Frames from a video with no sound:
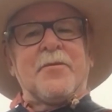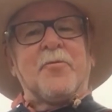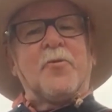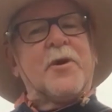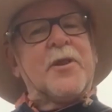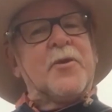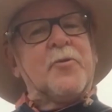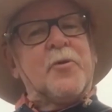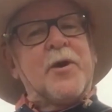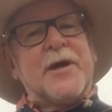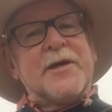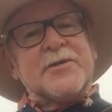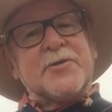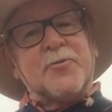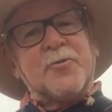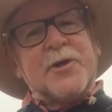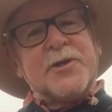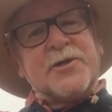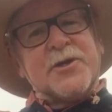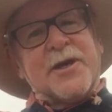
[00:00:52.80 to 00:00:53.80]
One of the ways
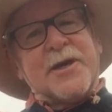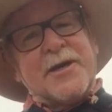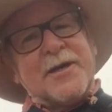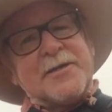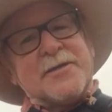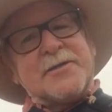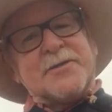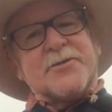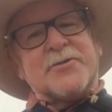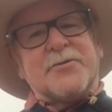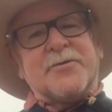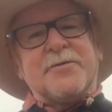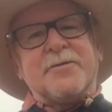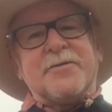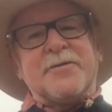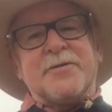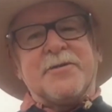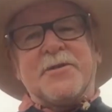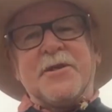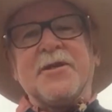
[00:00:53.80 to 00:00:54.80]
in which I
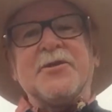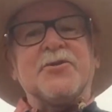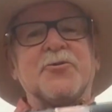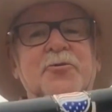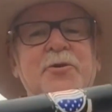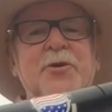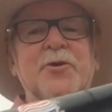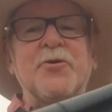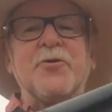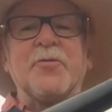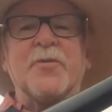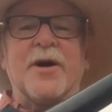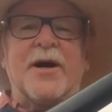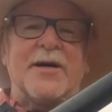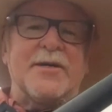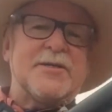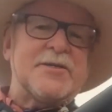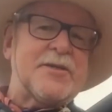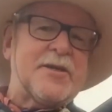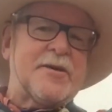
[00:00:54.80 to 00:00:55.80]
seek to renew
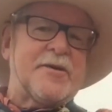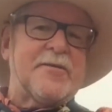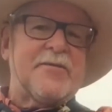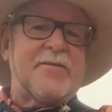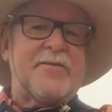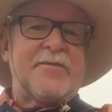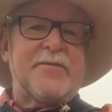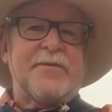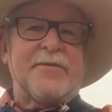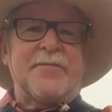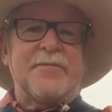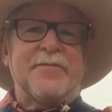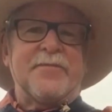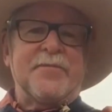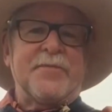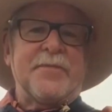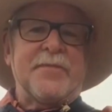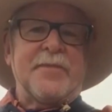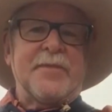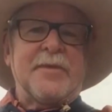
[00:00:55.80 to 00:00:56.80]
myself,
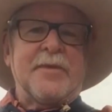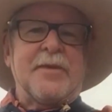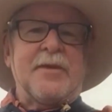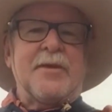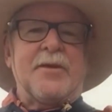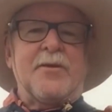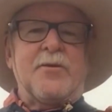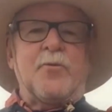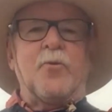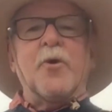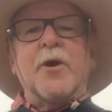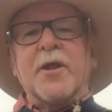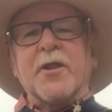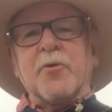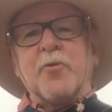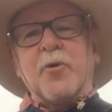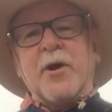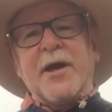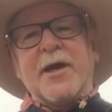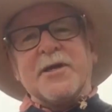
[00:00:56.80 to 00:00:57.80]
one of
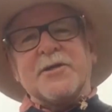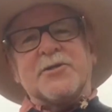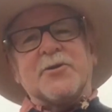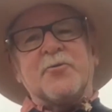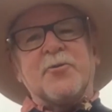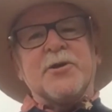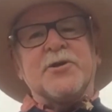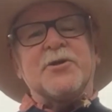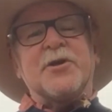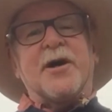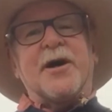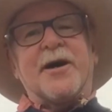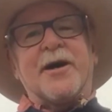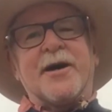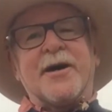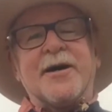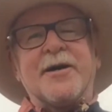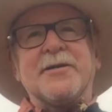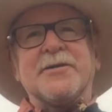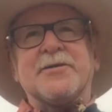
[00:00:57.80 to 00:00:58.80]
the ways in which
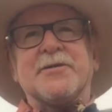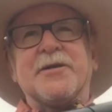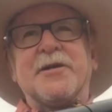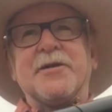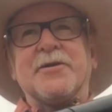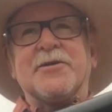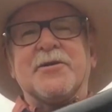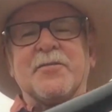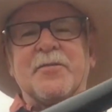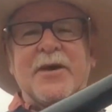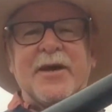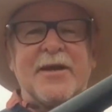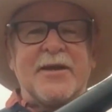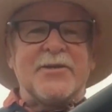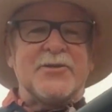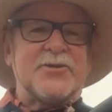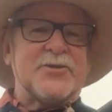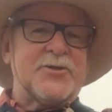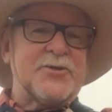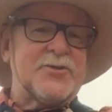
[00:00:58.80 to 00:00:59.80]
I seek to
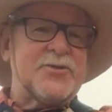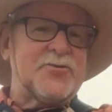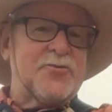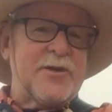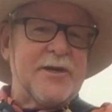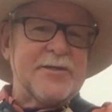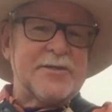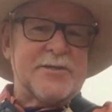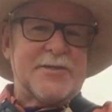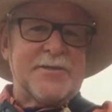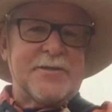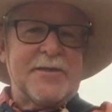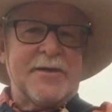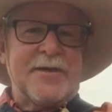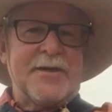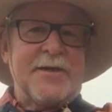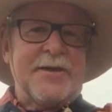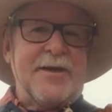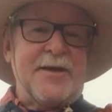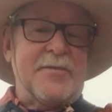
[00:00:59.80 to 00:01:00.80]
manage the stress
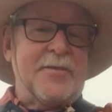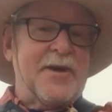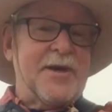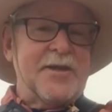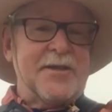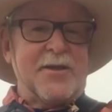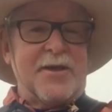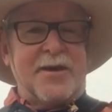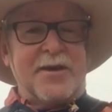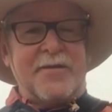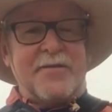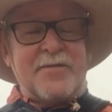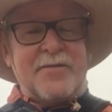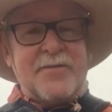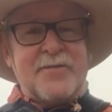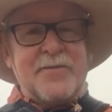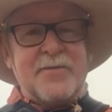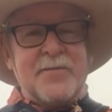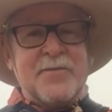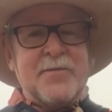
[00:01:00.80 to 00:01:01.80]
in my
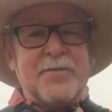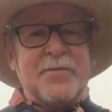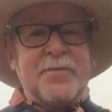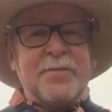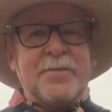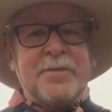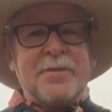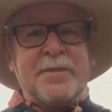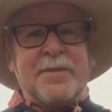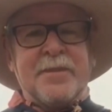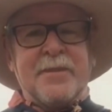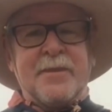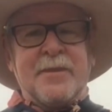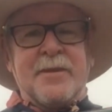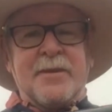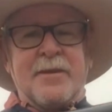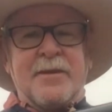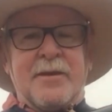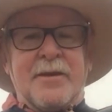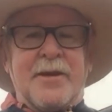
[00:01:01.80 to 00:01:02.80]
life,
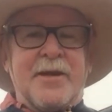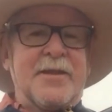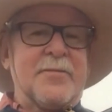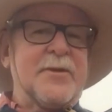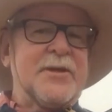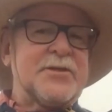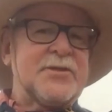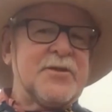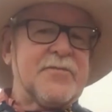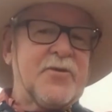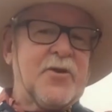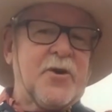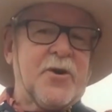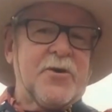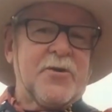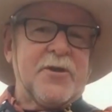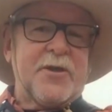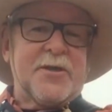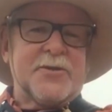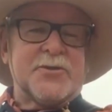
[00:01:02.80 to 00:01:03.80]
in the midst of
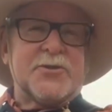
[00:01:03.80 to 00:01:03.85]
all the